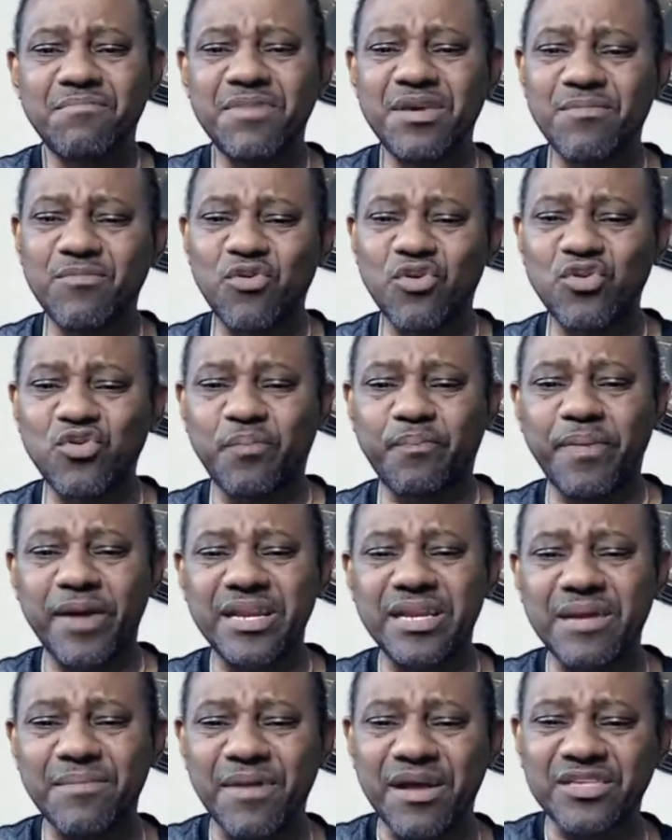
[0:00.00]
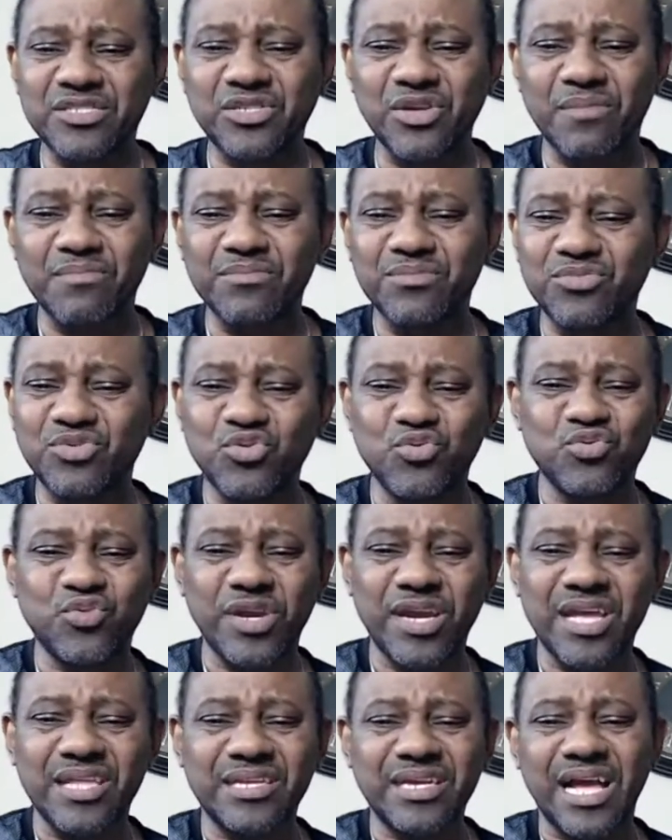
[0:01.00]
Me more look on them as some youth
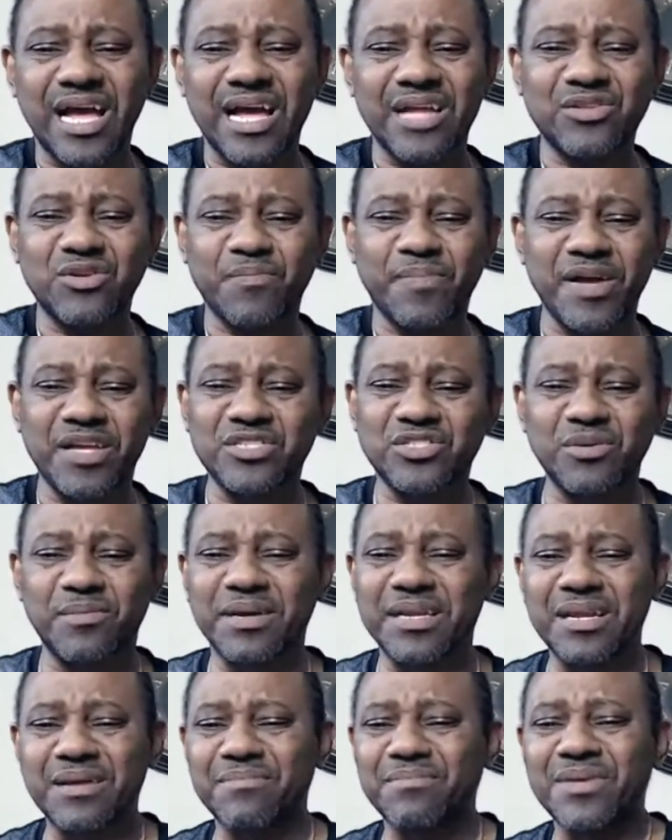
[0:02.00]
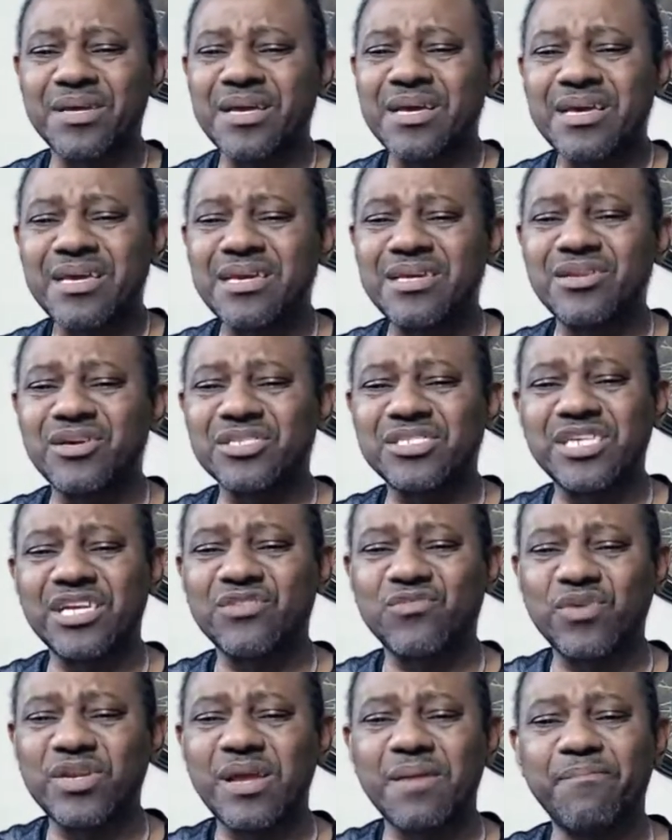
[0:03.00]
to get caught up and some of them
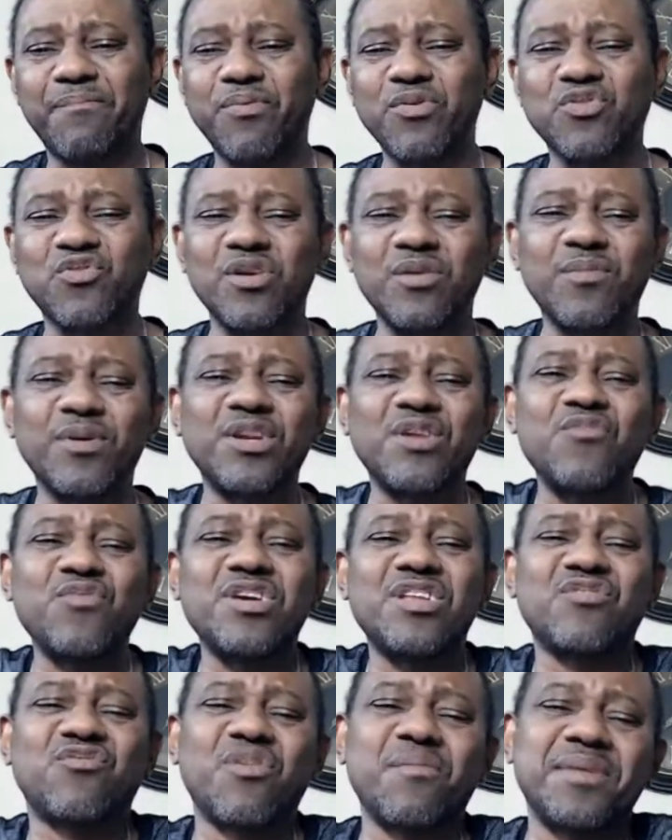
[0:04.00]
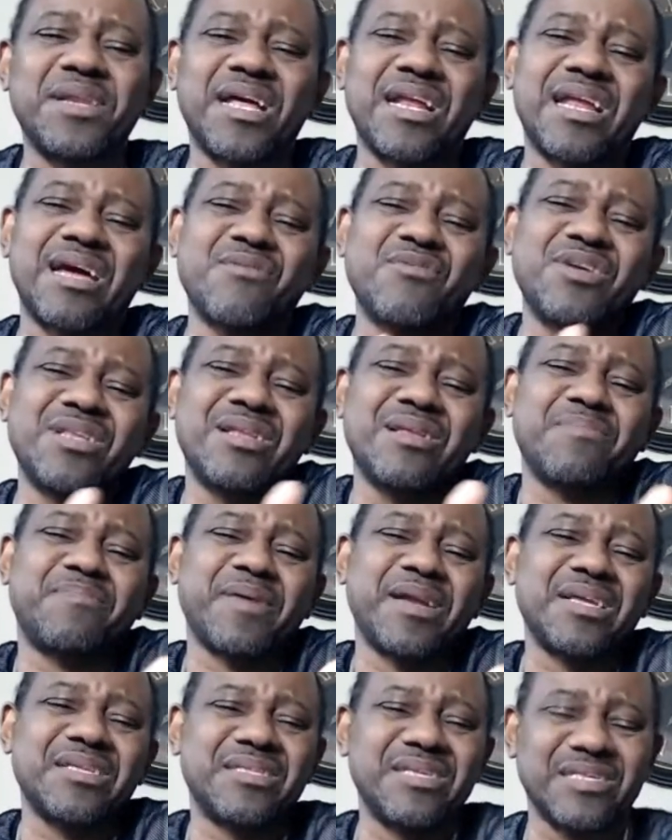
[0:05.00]
innocent with them push. But the real criminal are really the
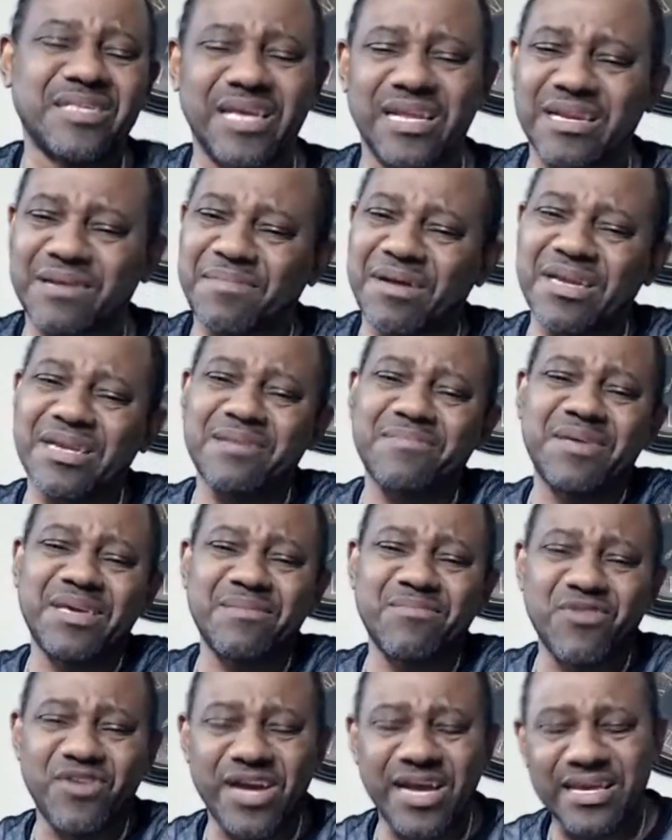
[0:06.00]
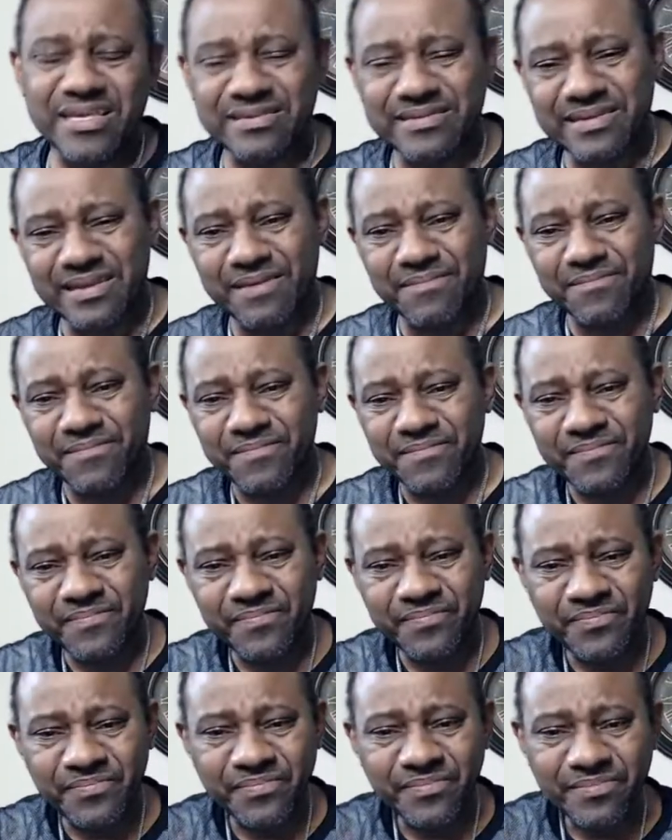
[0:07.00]
politician, them and the big boys, them.
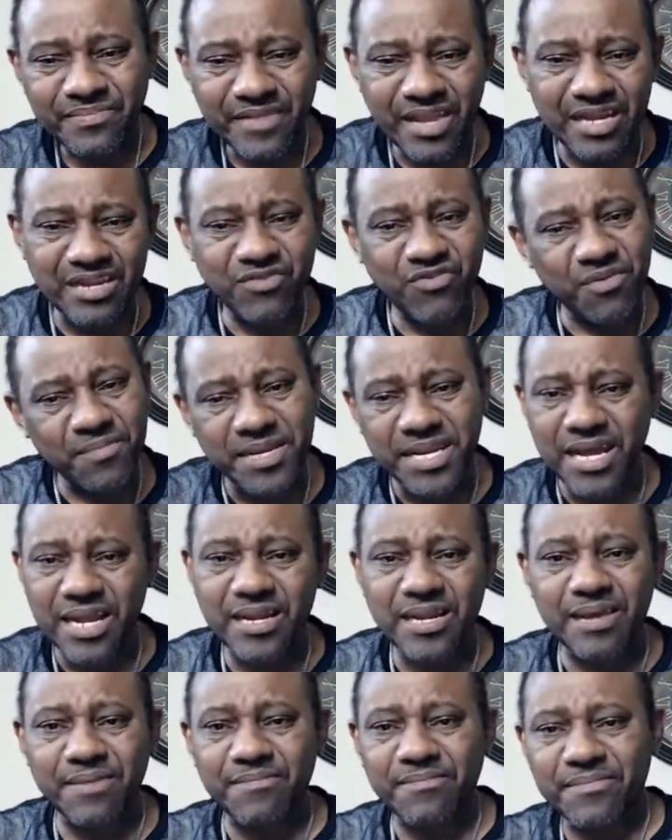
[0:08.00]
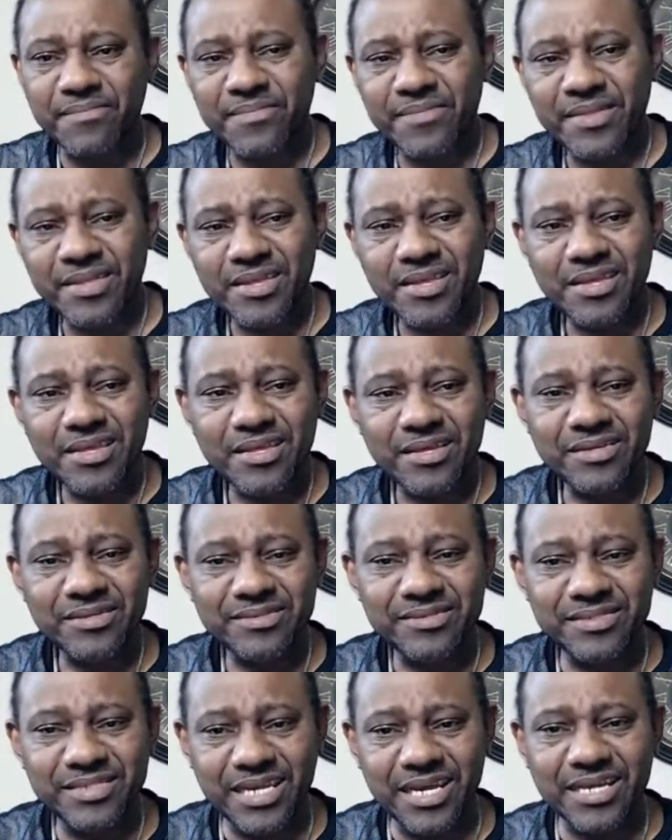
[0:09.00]
Yeah, the criminal, them.
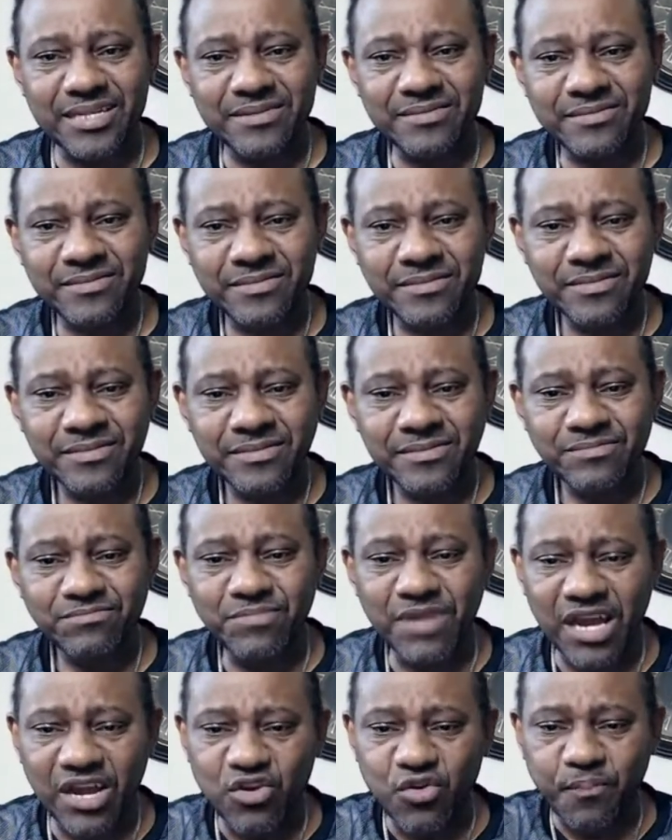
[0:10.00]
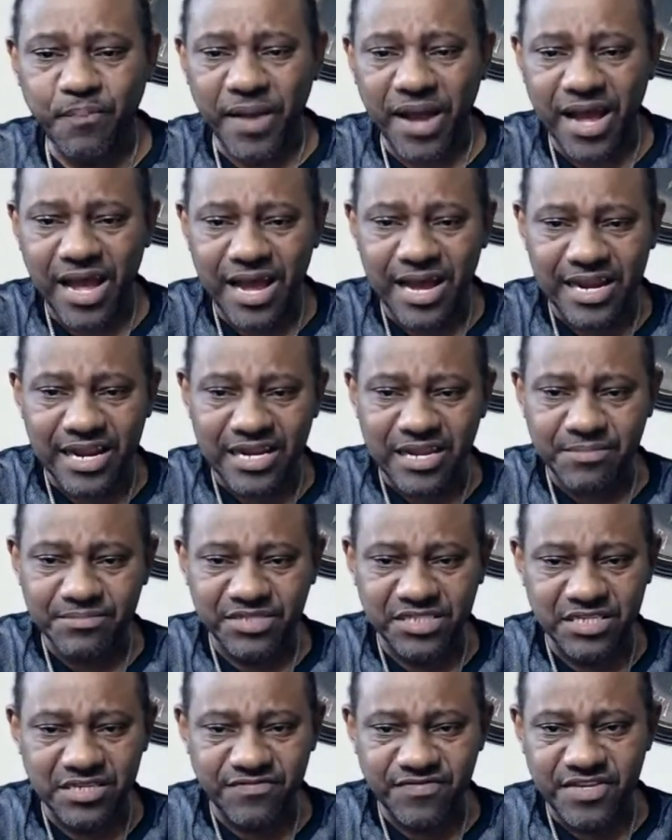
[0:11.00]
See? Me look on all of them
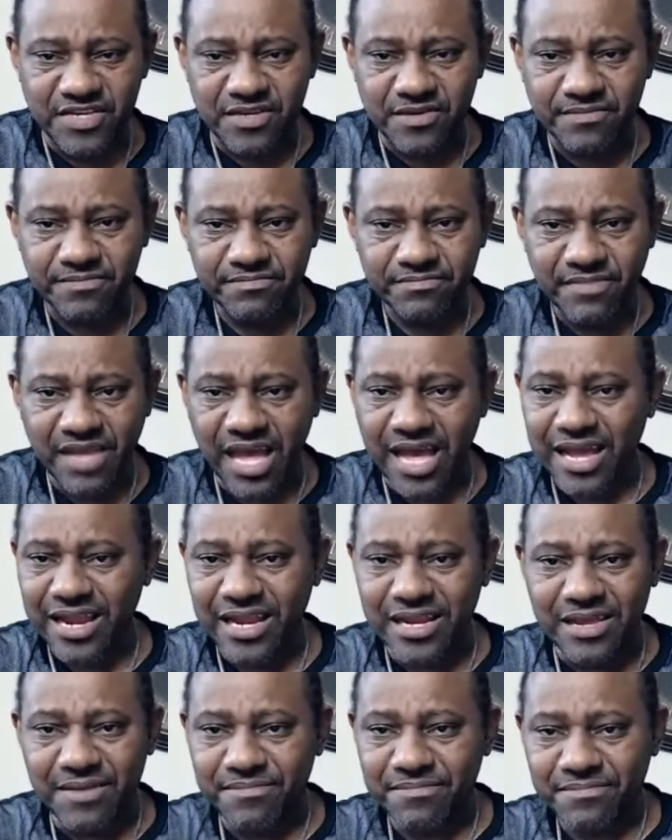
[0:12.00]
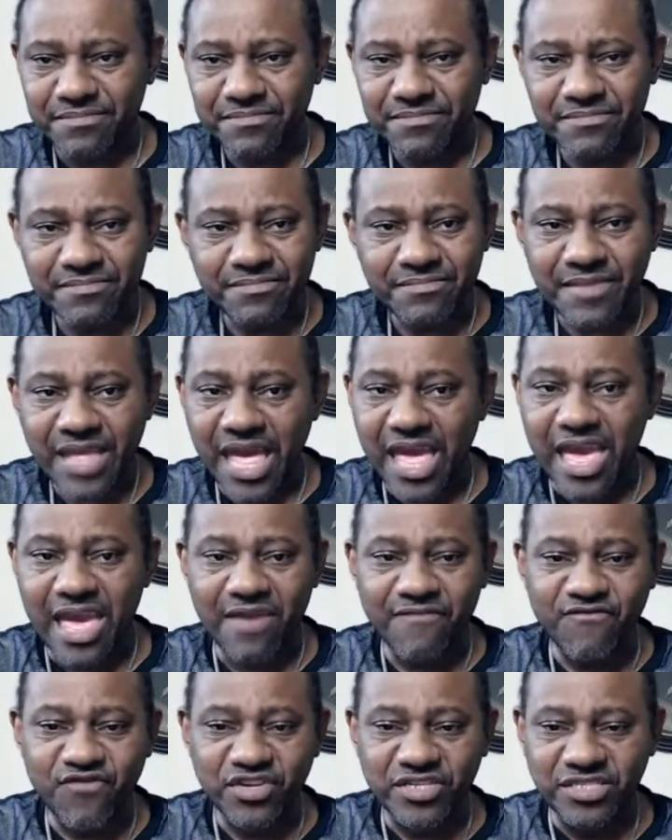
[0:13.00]
CV. All of them.
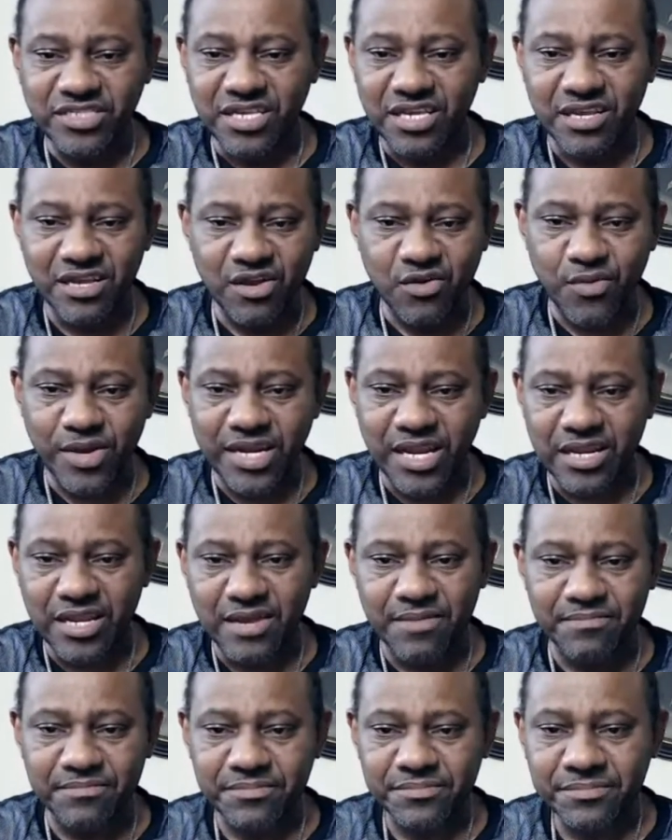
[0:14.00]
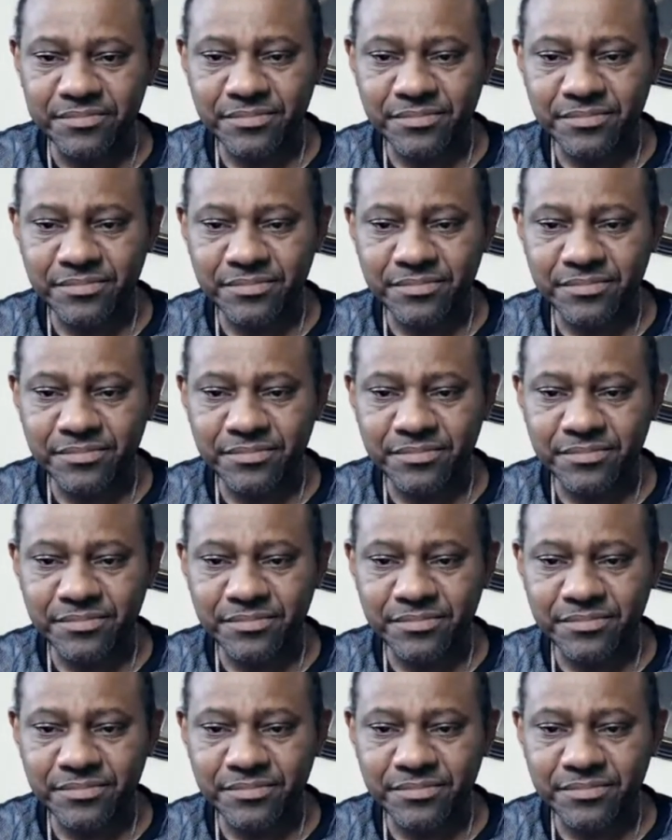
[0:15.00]
Every single one of them.